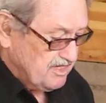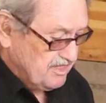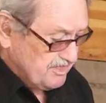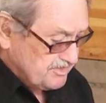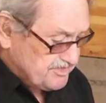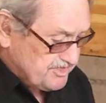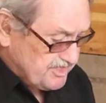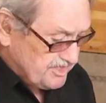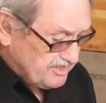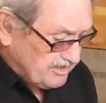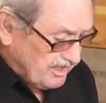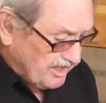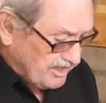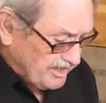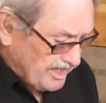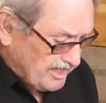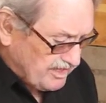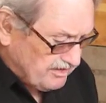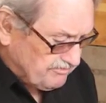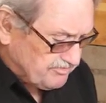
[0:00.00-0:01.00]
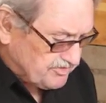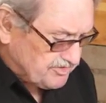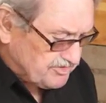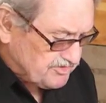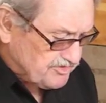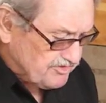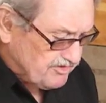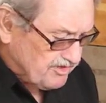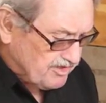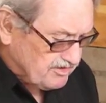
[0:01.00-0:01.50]
She got out of her
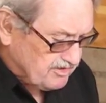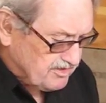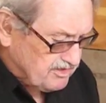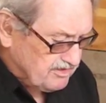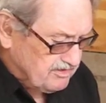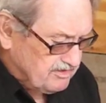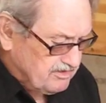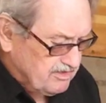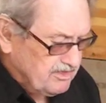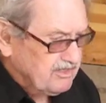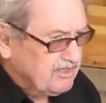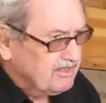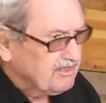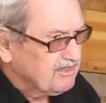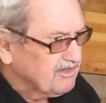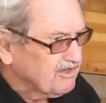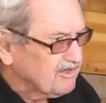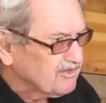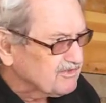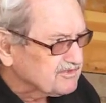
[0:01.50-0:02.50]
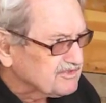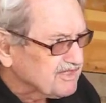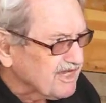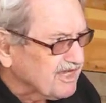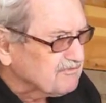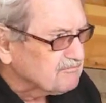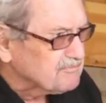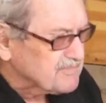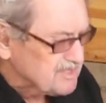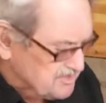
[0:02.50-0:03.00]
truck, looked
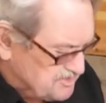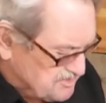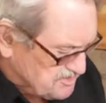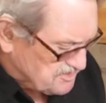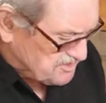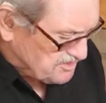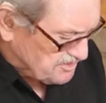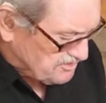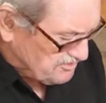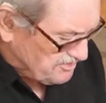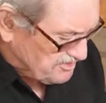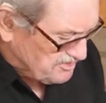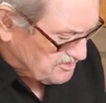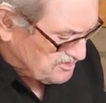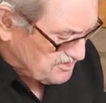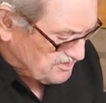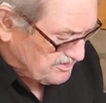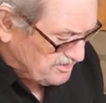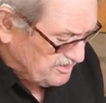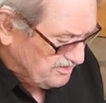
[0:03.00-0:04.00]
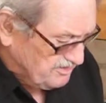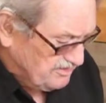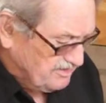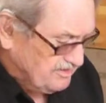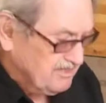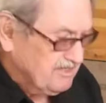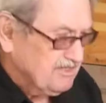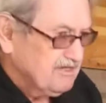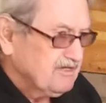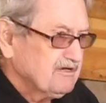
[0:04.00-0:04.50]
at me seriously,
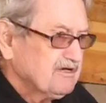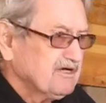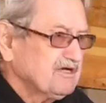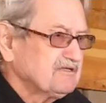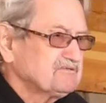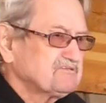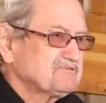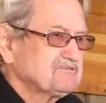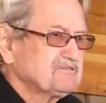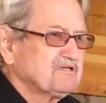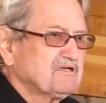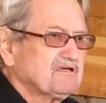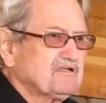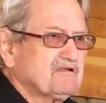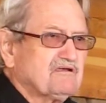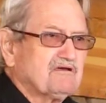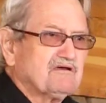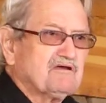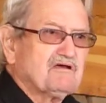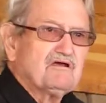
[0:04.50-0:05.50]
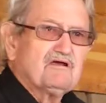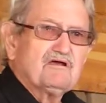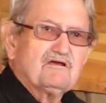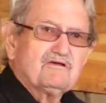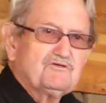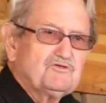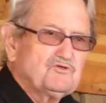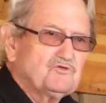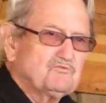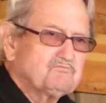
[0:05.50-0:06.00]
and said,
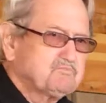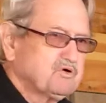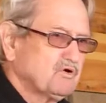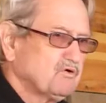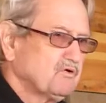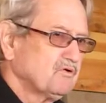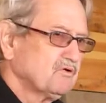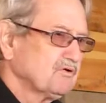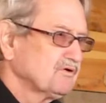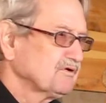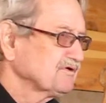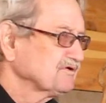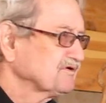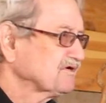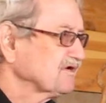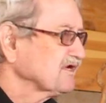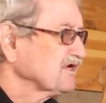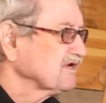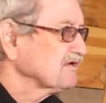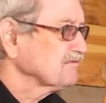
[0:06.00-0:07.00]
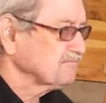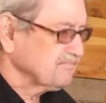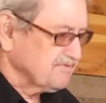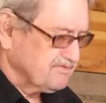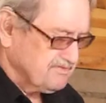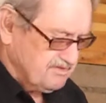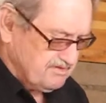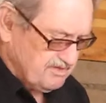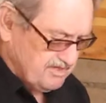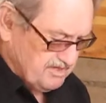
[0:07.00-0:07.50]
"You poor damn
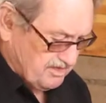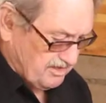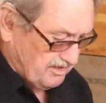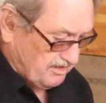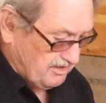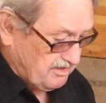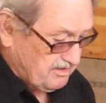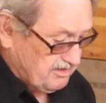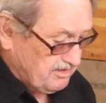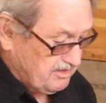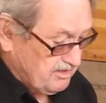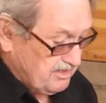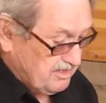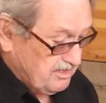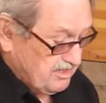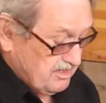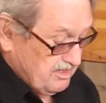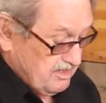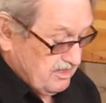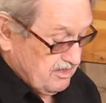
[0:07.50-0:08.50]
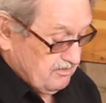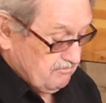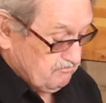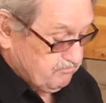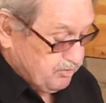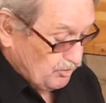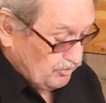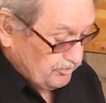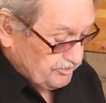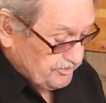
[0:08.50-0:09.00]
thing,"
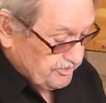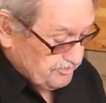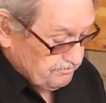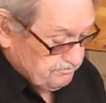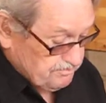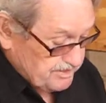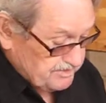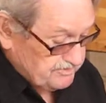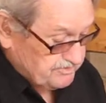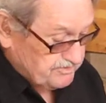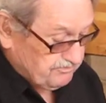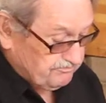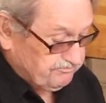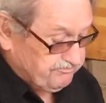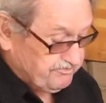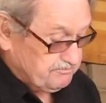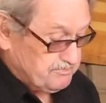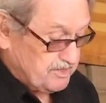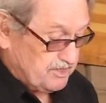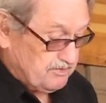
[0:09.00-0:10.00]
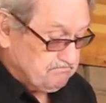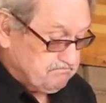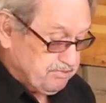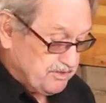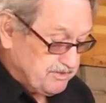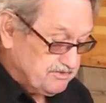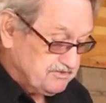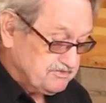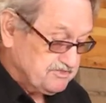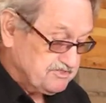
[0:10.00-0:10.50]
pulled her pistol from her
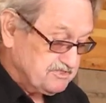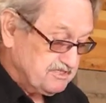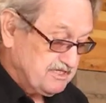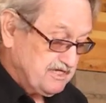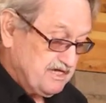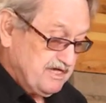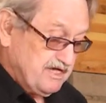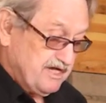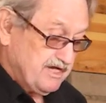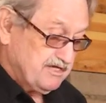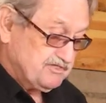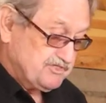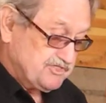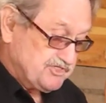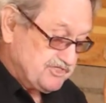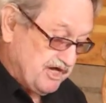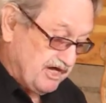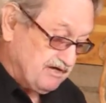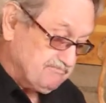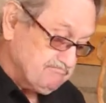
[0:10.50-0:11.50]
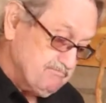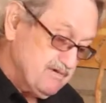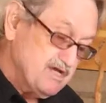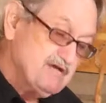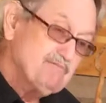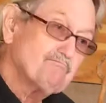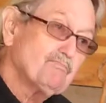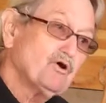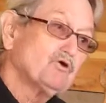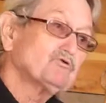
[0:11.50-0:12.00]
purse and shot me
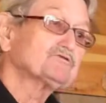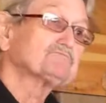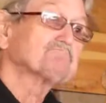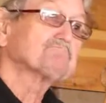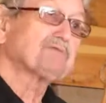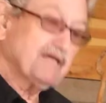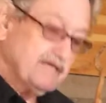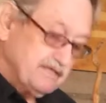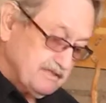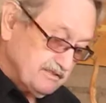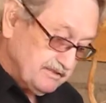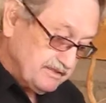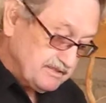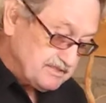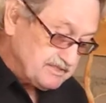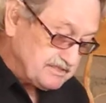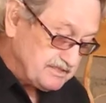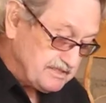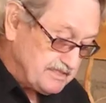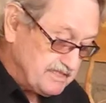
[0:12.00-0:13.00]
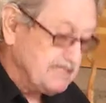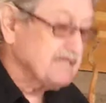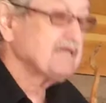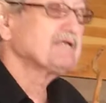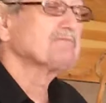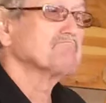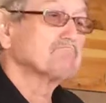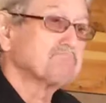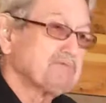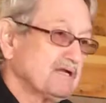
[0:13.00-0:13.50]
most painlessly
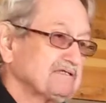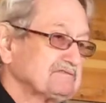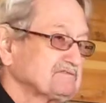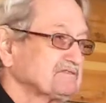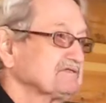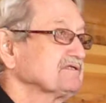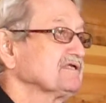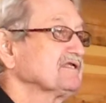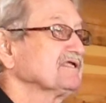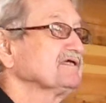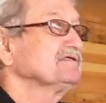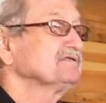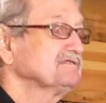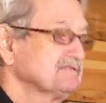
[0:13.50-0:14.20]
and blessedly